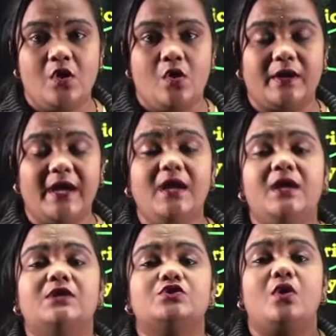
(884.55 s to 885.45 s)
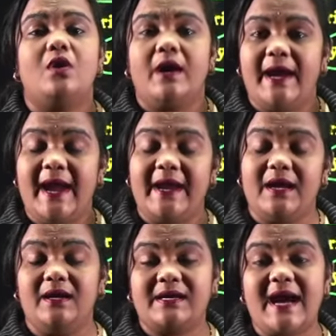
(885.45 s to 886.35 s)
Okay? So,
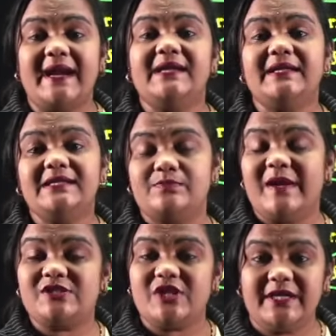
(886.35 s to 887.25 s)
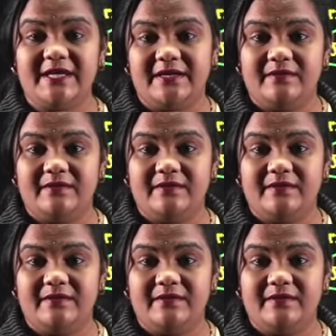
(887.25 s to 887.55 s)
current is measured in,